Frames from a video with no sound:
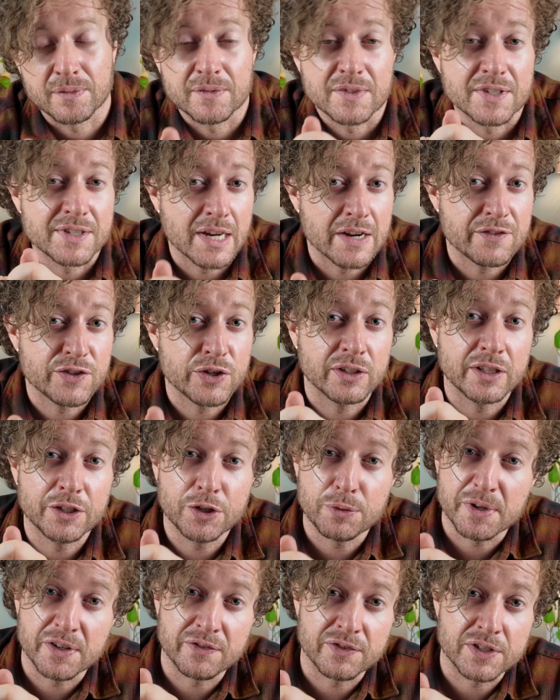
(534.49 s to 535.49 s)
It saves you a
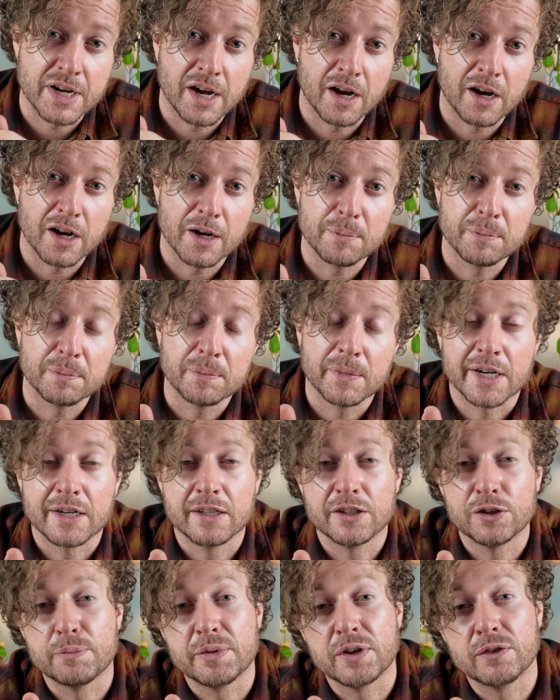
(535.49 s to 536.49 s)
little bit of time and a
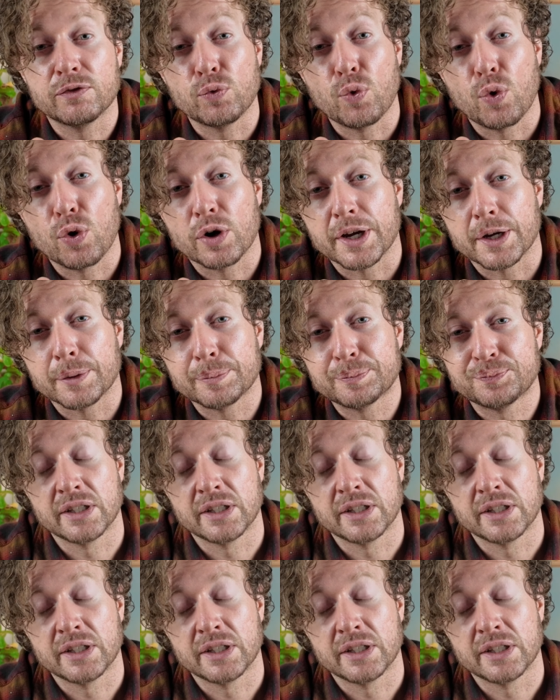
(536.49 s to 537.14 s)
little bit of walking.